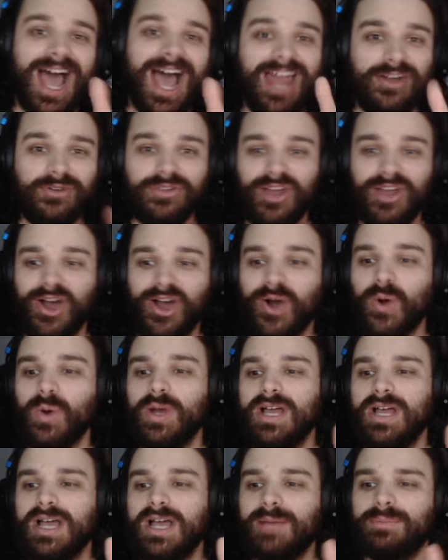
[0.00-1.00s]
I don't
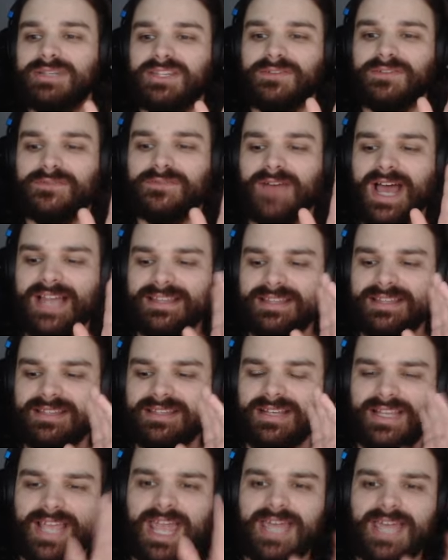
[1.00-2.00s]
know, but the fact that
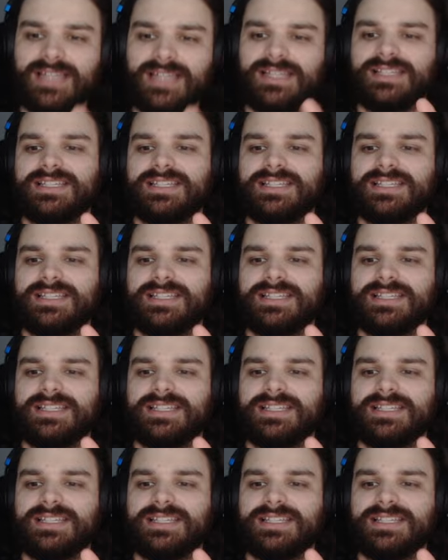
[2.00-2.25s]
they're like, "Hey,